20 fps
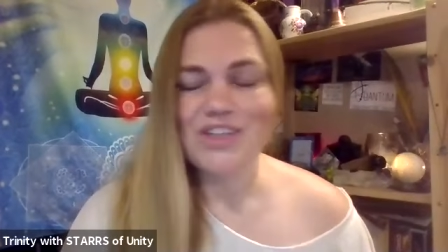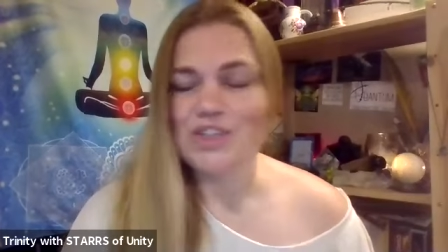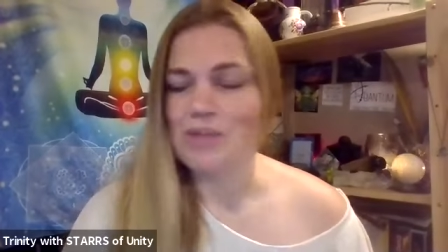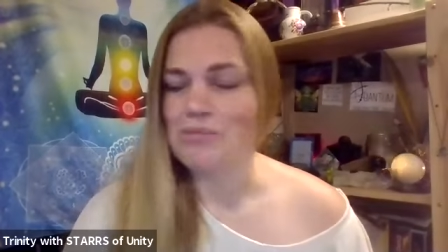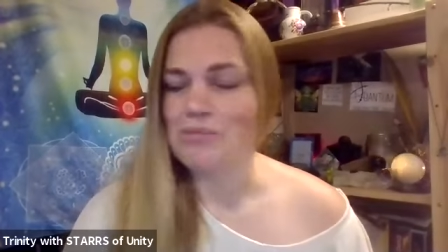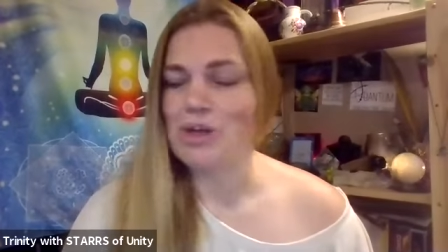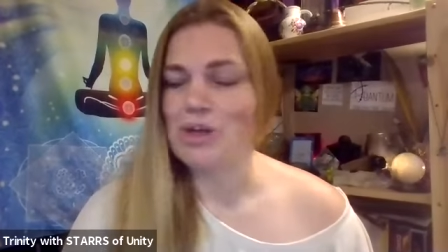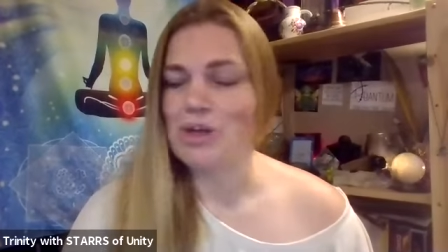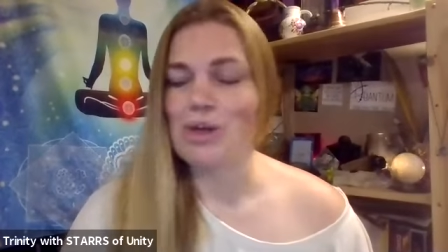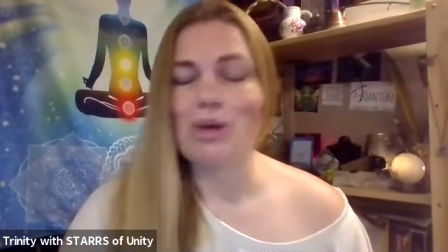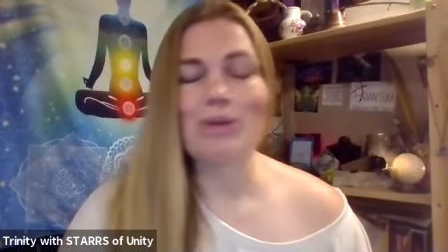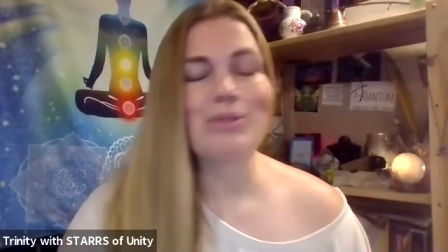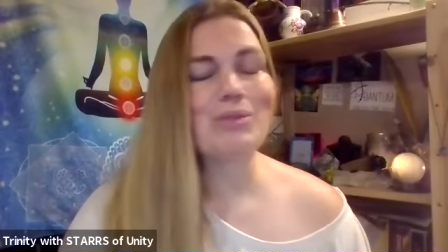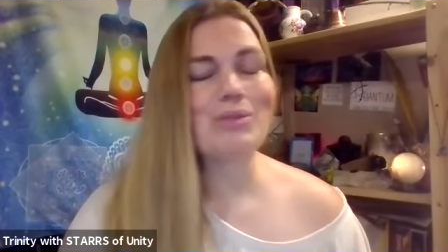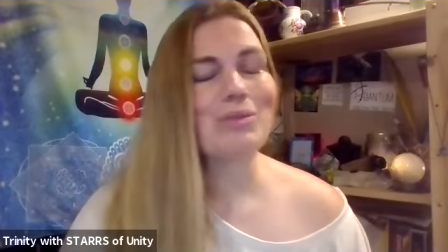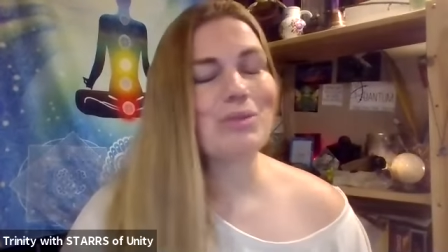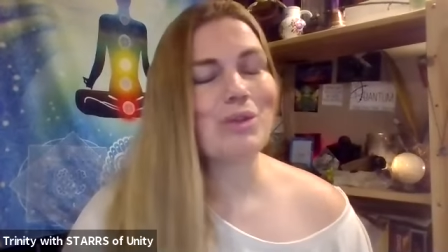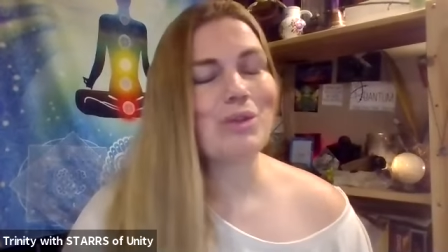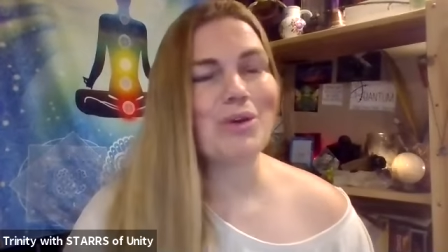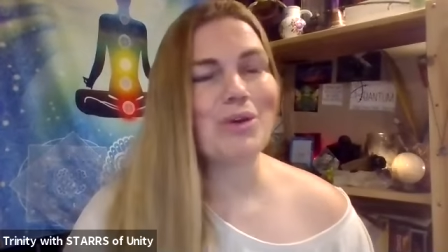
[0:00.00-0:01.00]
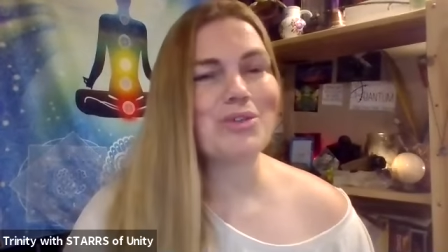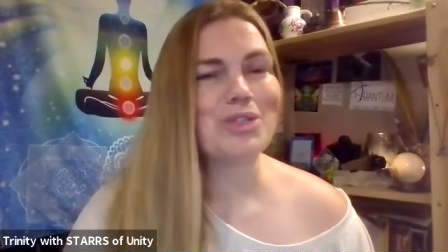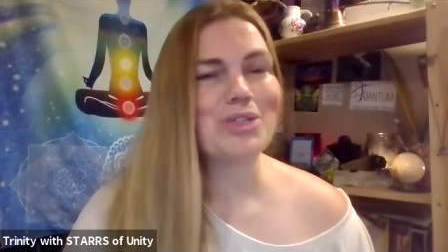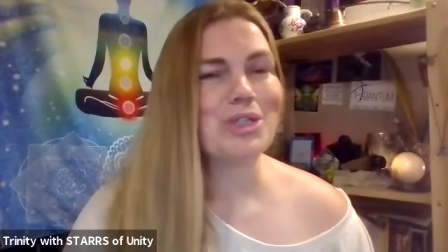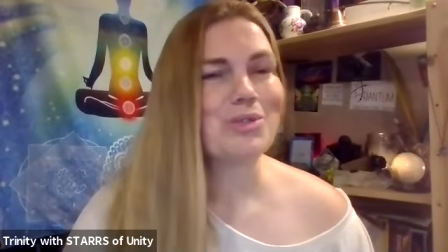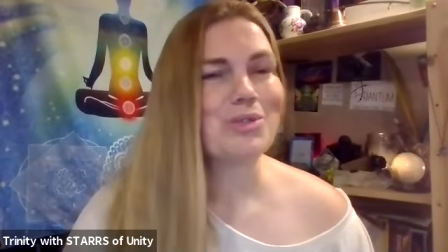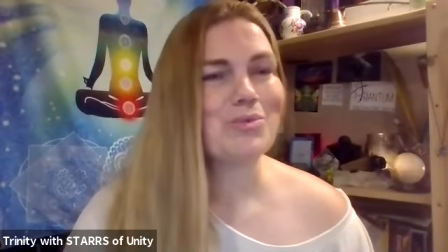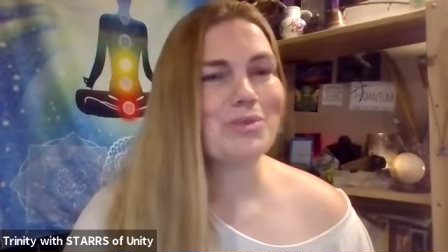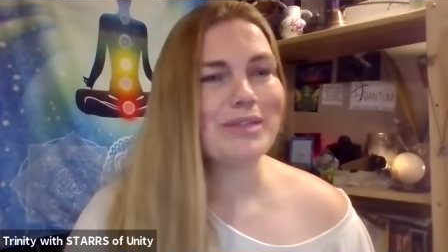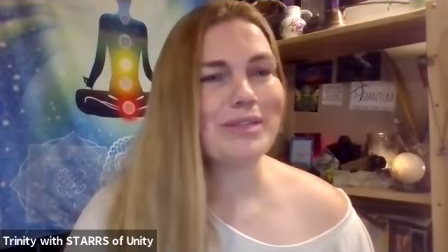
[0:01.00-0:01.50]
So I'm going to go through those
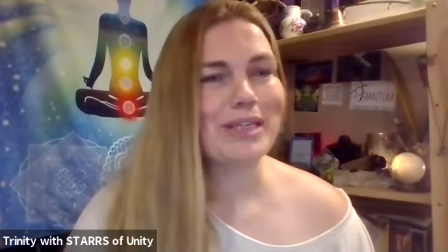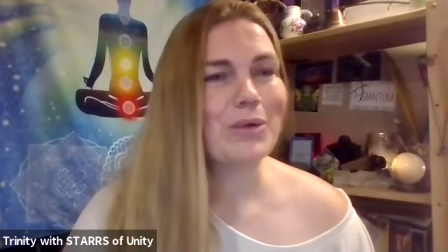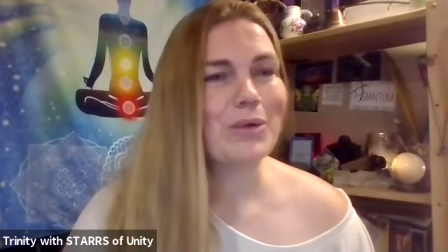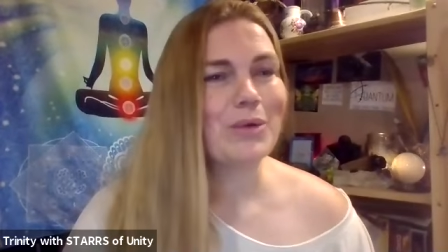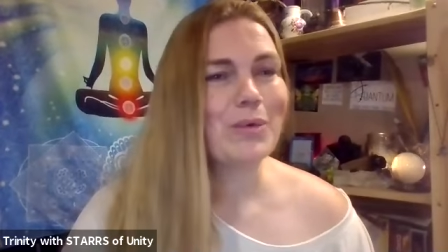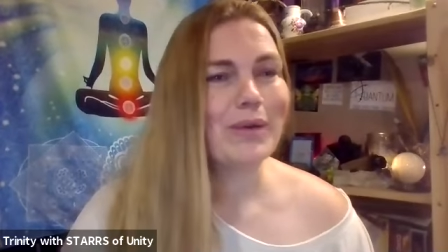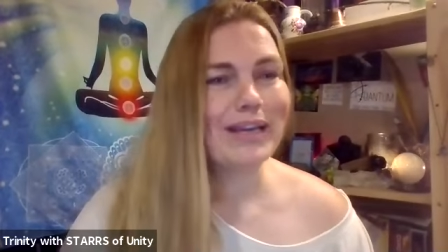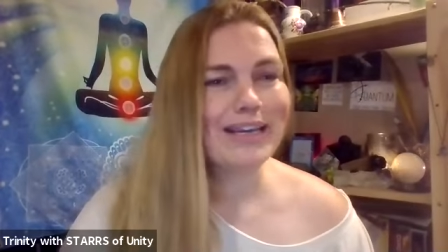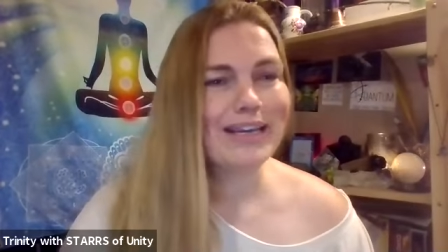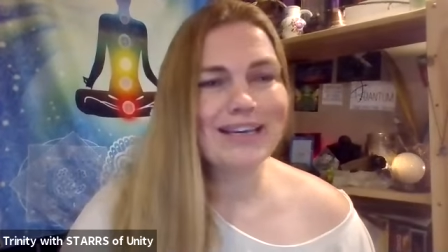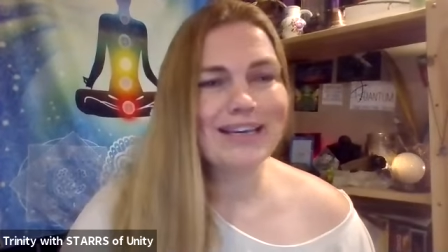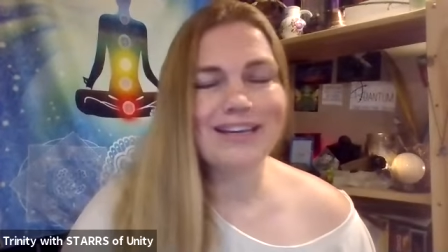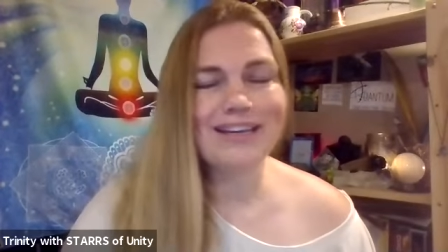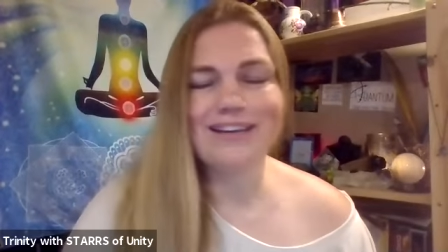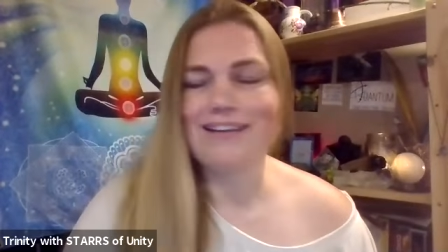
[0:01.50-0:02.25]
just really quick,